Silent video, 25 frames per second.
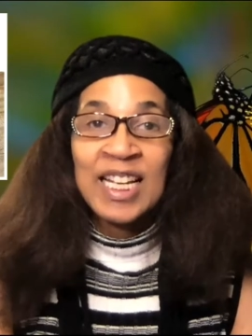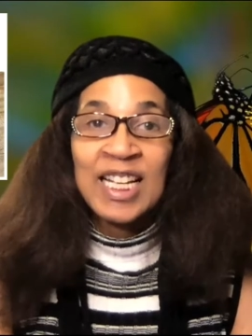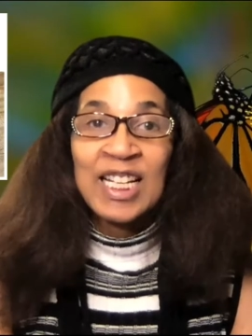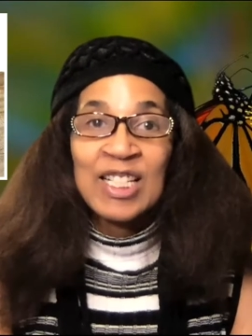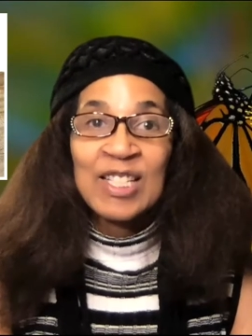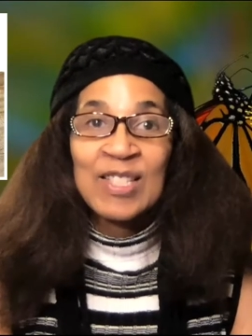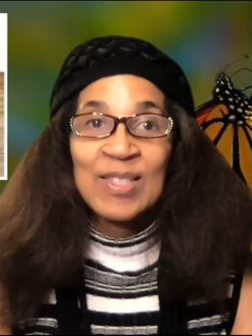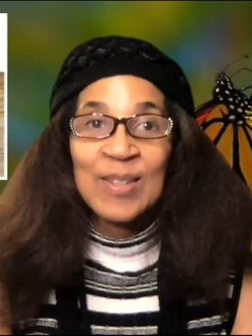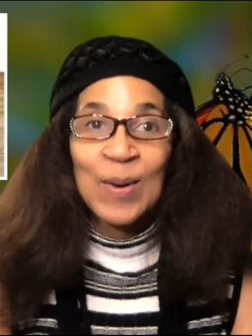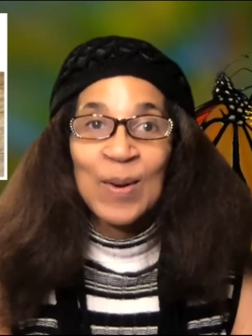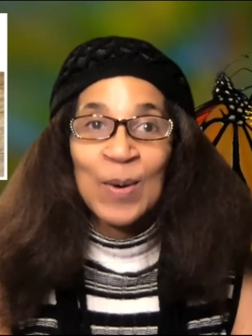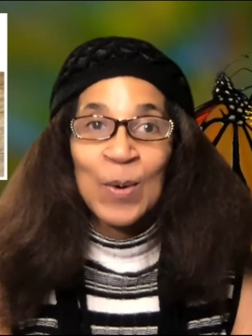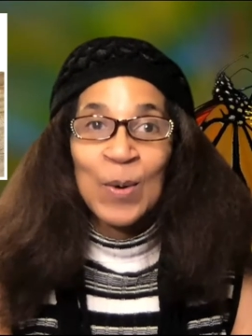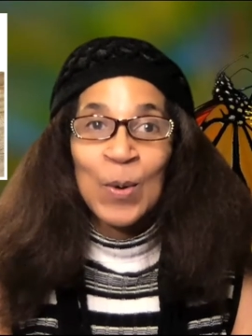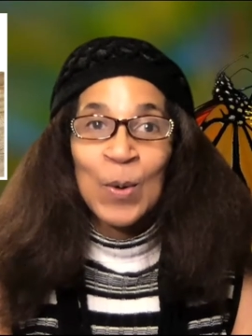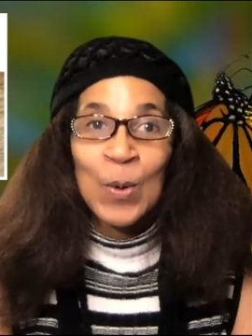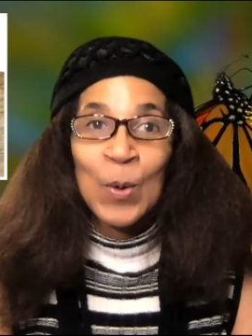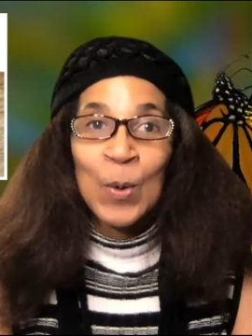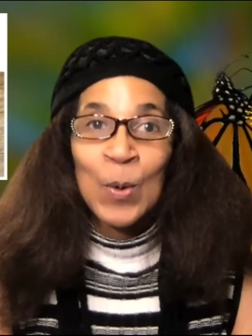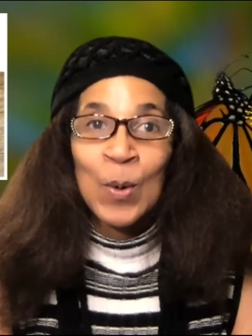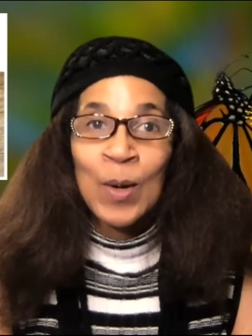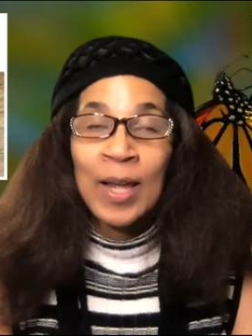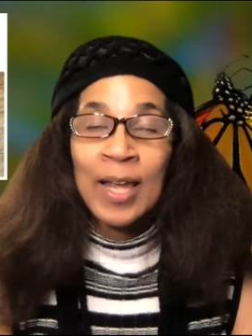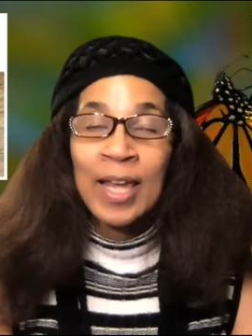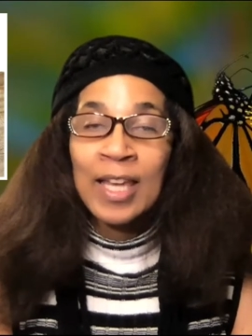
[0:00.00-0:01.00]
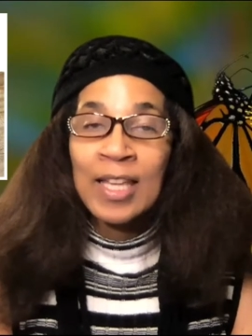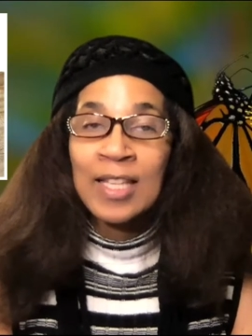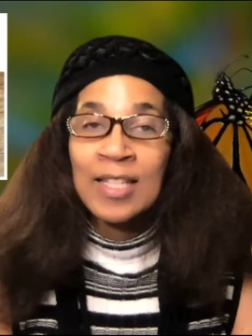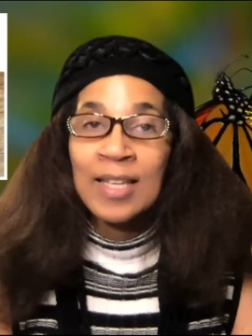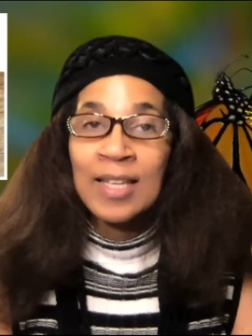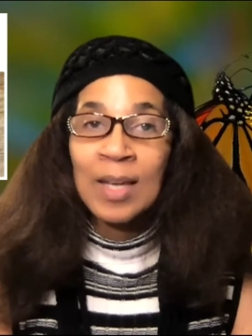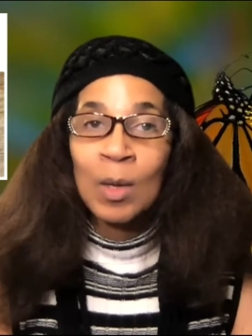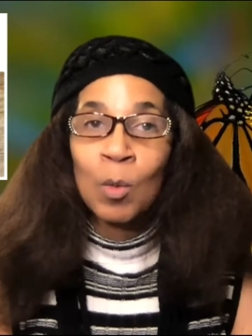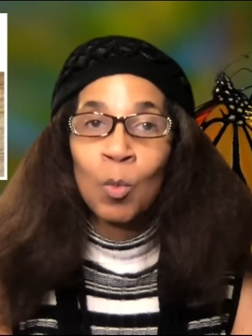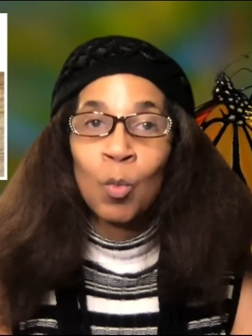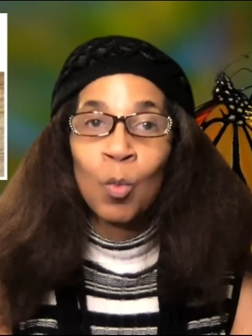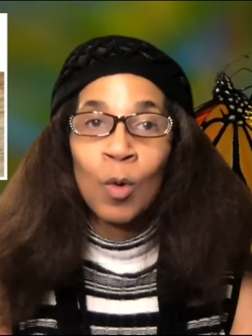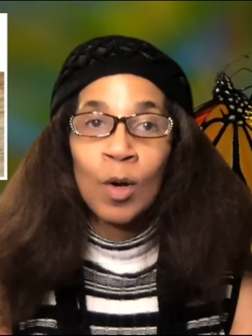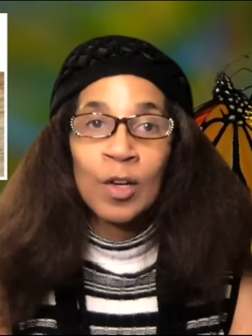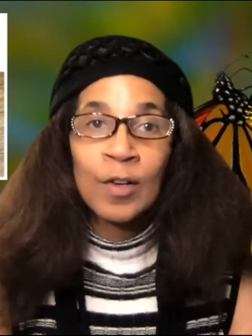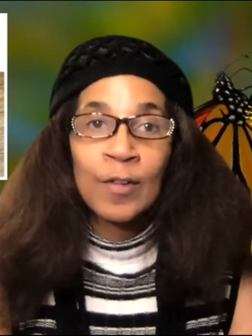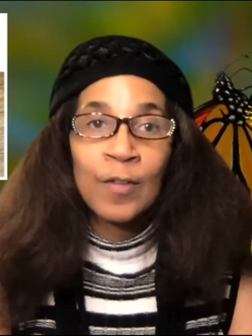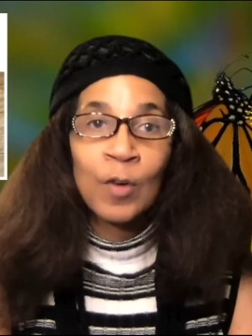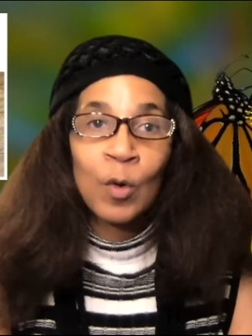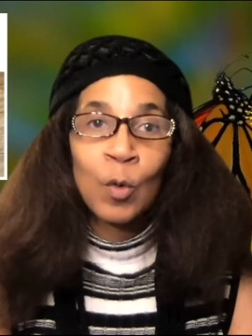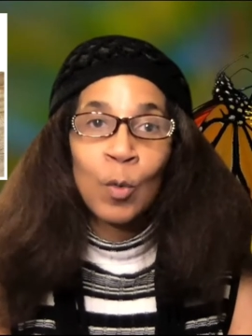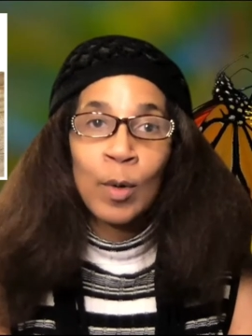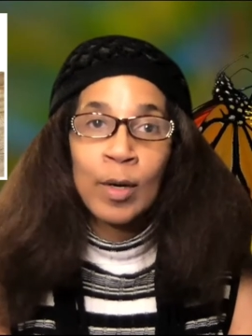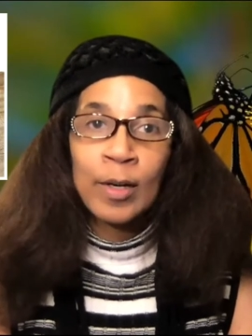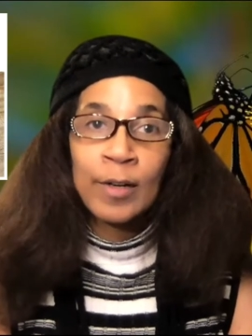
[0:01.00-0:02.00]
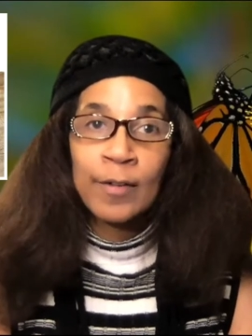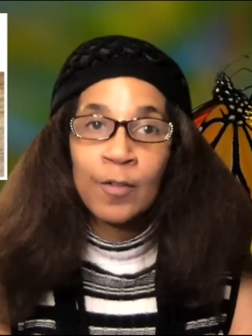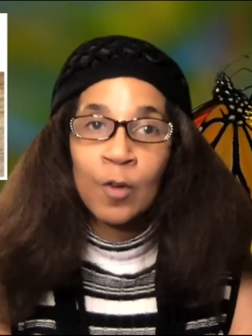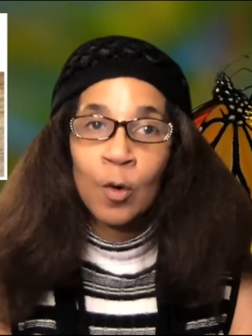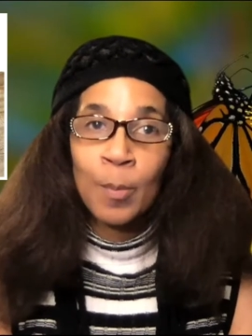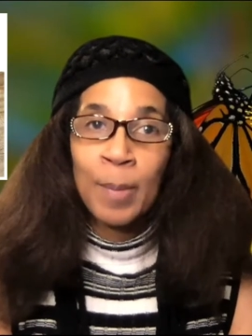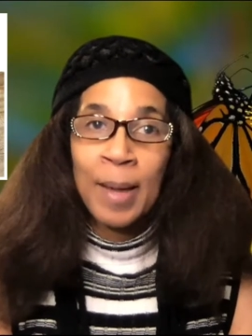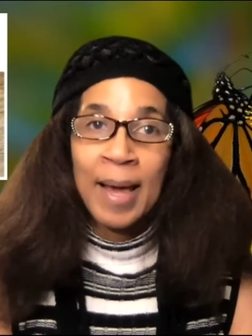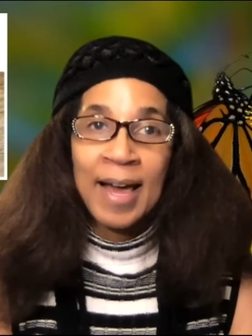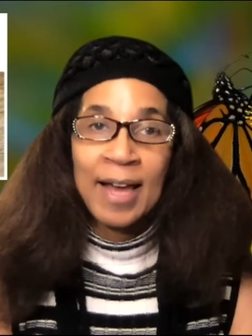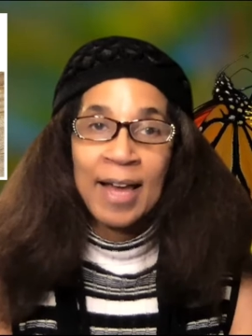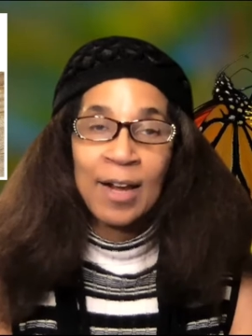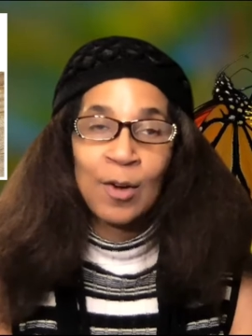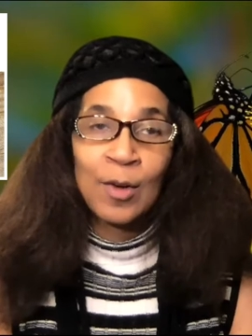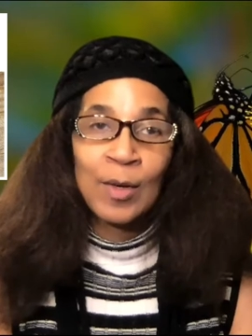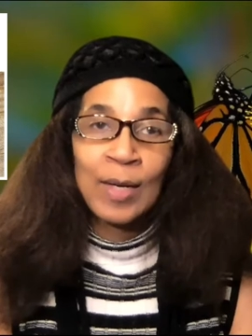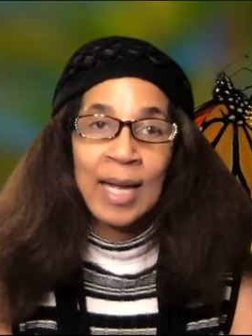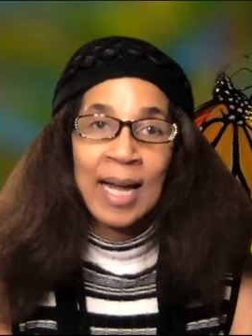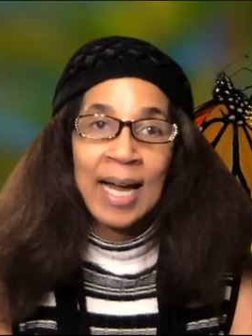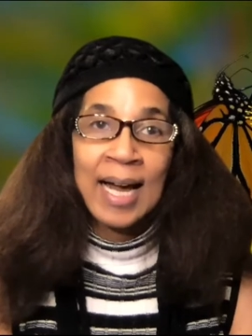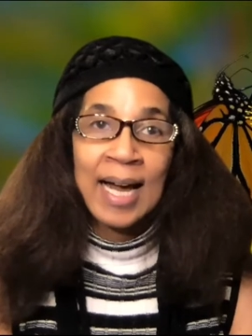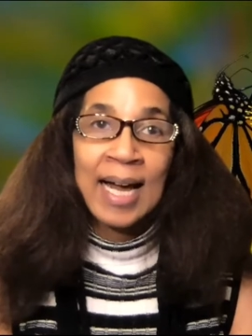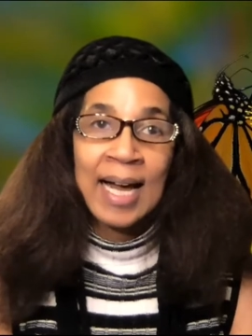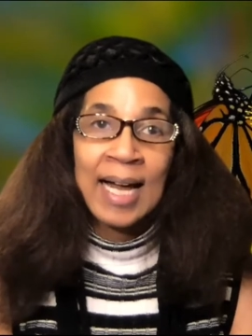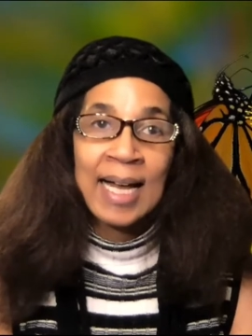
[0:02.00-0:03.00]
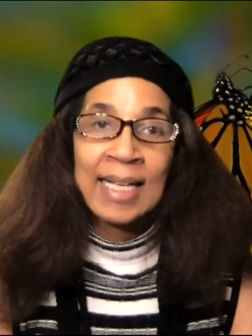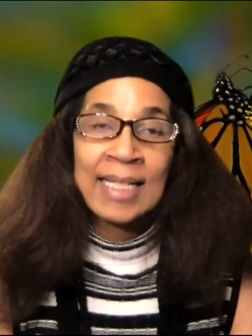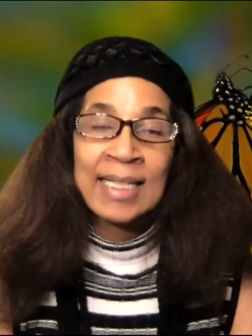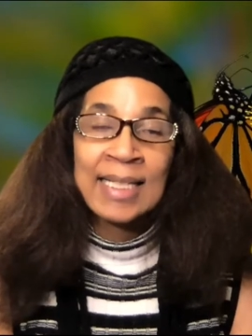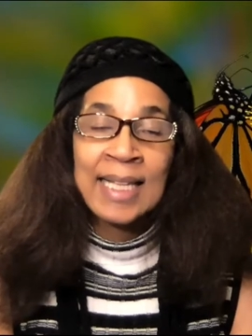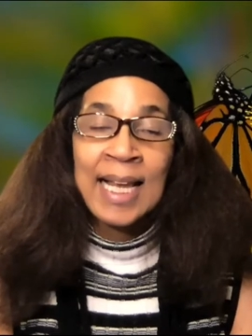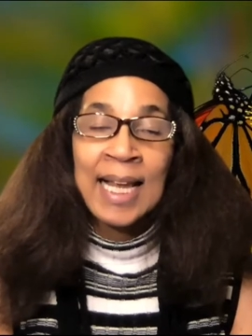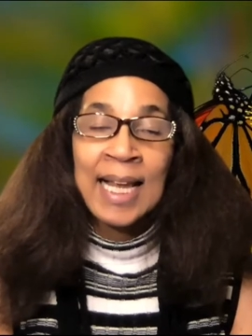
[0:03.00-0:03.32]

So it's a wonderful, wonderful pattern, guys.